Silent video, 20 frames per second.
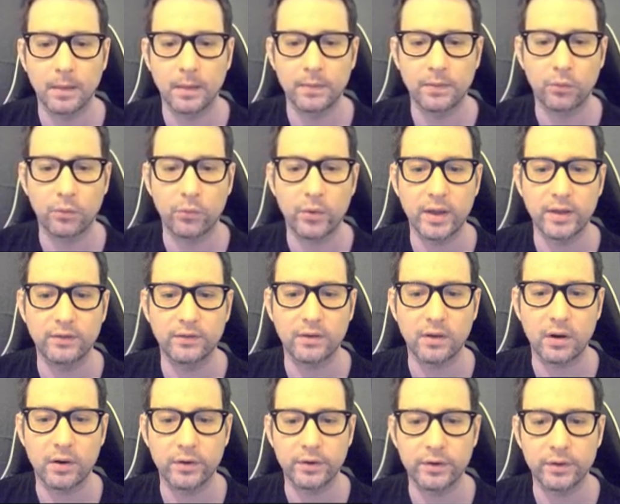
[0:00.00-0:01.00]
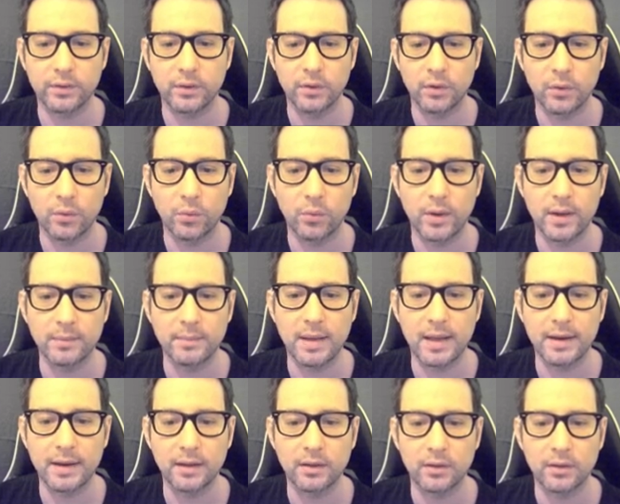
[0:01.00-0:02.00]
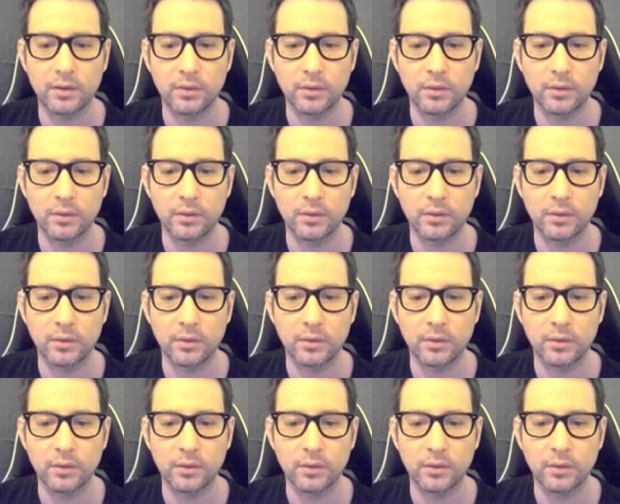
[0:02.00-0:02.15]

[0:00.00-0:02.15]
The rates are 1 matic,